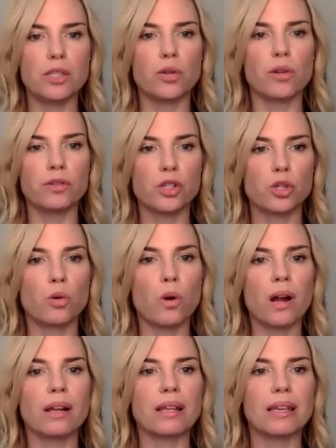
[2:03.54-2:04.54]
this sort of
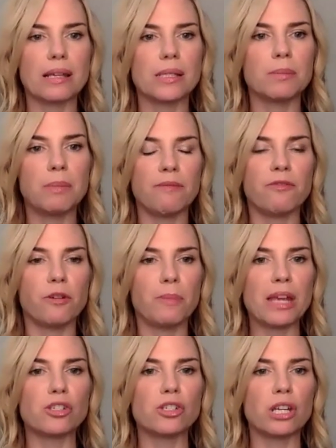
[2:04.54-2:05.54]
short, get some
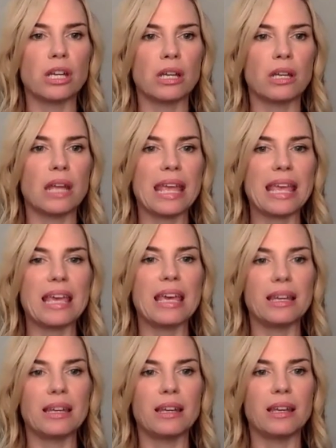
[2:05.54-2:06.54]
information
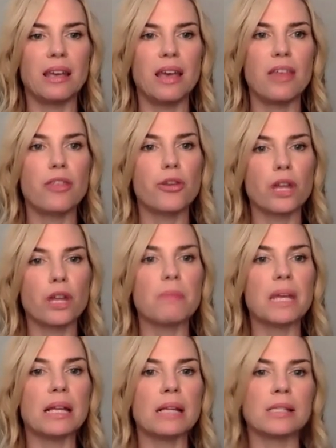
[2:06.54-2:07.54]
in 30
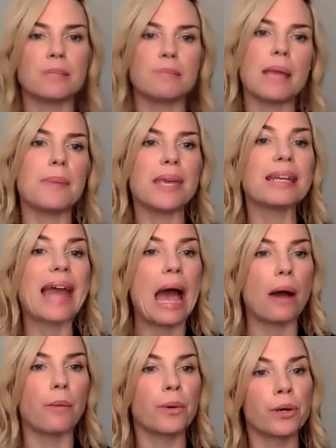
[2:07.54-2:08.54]
minutes, maybe an
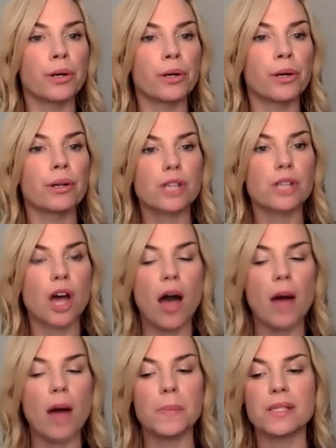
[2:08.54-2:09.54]
hour
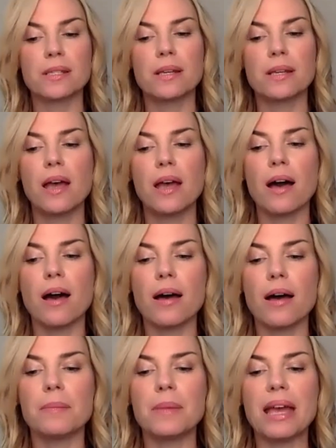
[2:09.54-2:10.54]
tops.
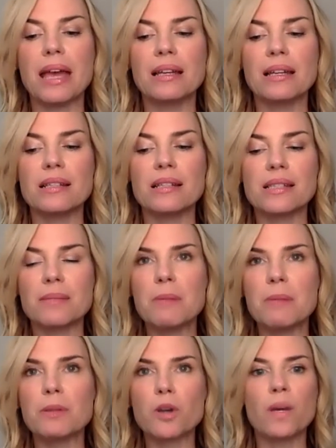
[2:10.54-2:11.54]
And some
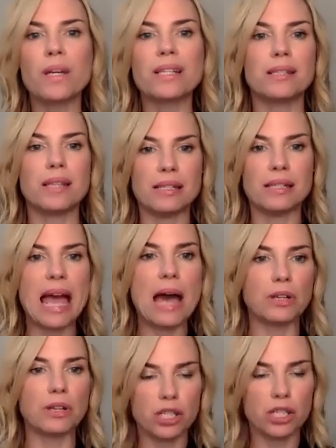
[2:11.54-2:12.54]
people don't want to sit
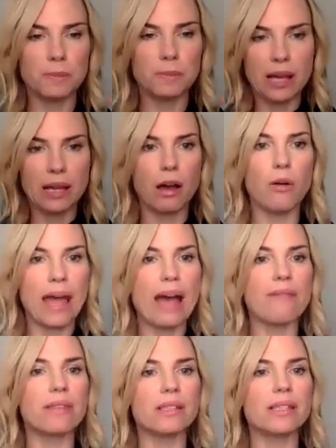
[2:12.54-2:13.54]
down and just be like, oh,
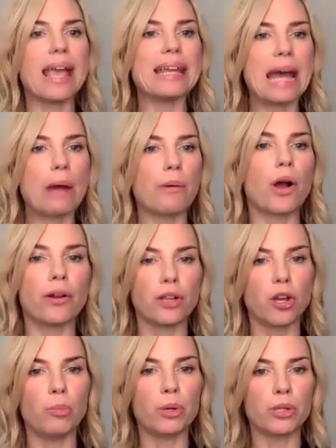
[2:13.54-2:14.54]
I have this 8-hour
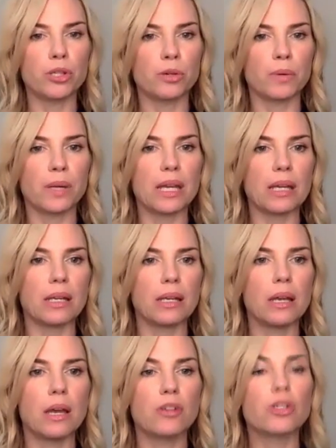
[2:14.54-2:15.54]
audiobook to read,
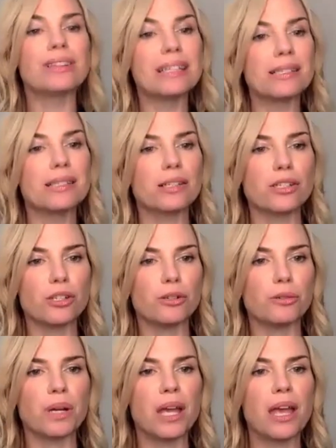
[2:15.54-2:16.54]
to listen
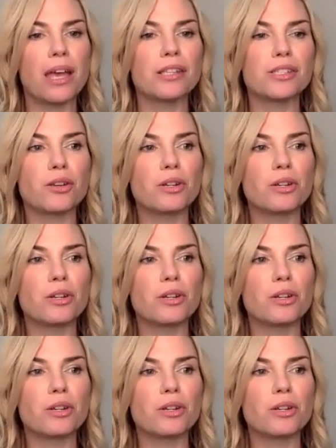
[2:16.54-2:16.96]
to. Mm-hmm.